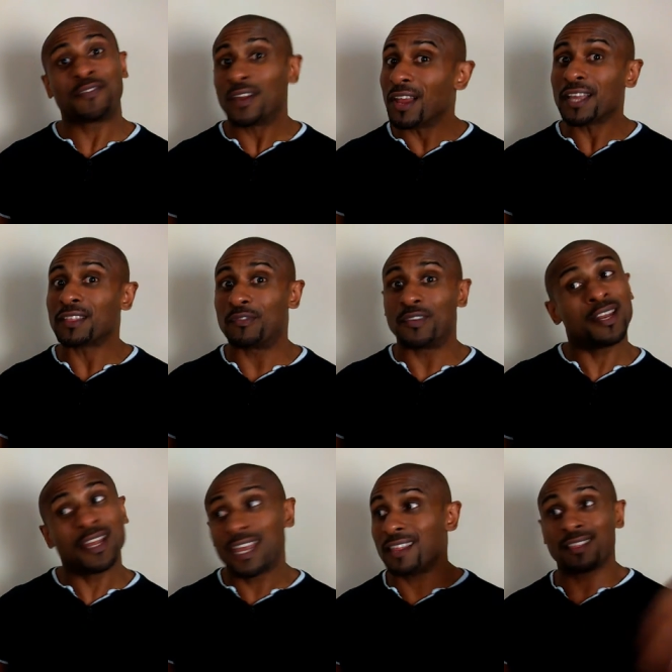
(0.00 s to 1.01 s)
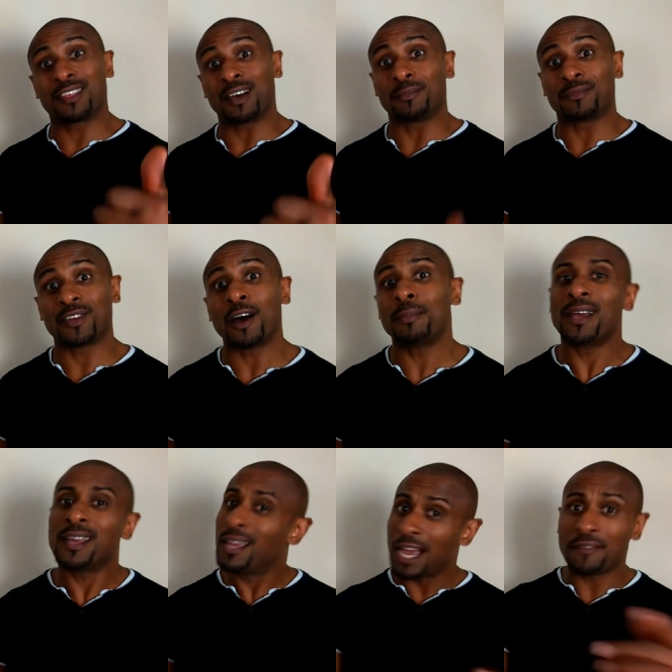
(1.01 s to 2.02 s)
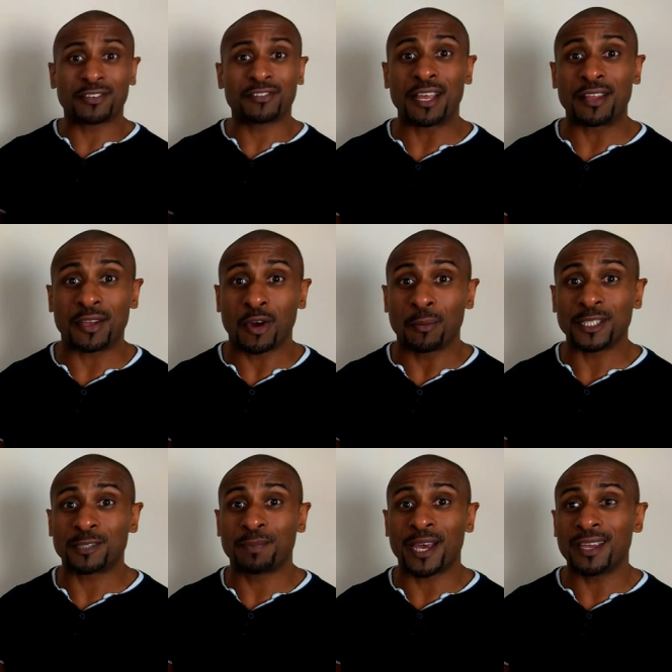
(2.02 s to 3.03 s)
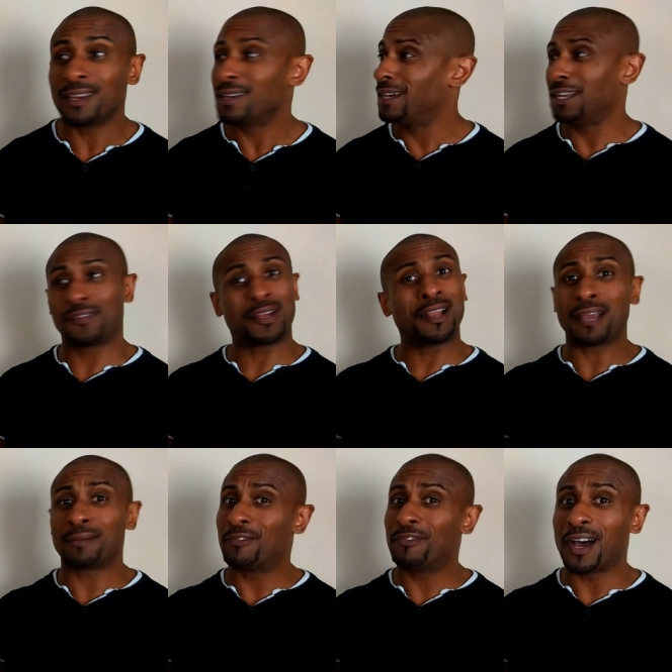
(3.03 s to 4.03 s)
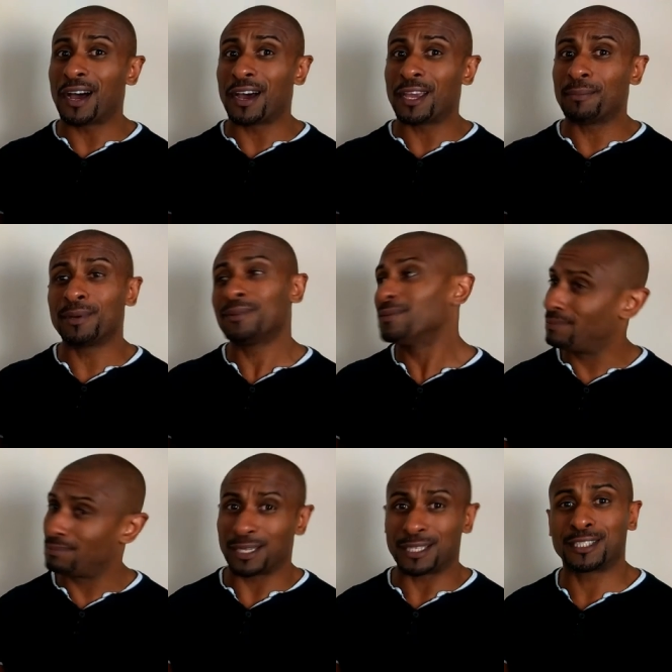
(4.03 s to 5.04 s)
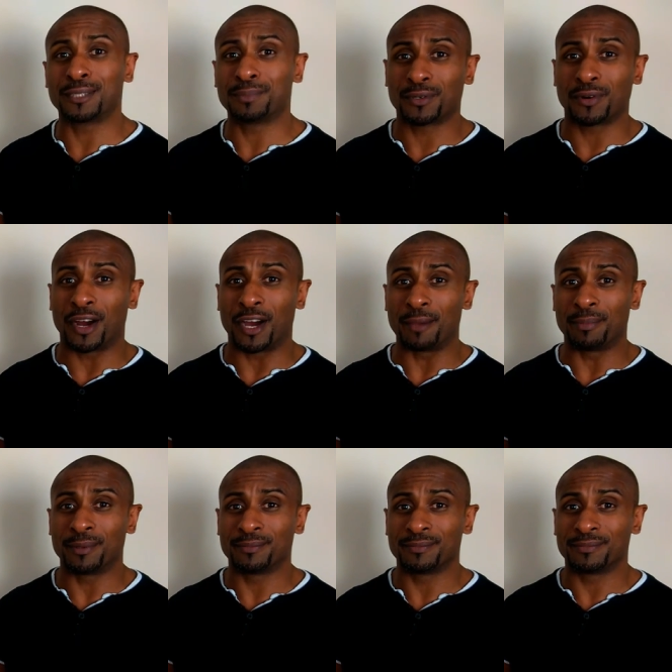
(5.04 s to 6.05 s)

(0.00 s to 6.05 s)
If you like the vid, hit the thumbs up, have your say in the comments bay, and if you like my vibe, please subscribe.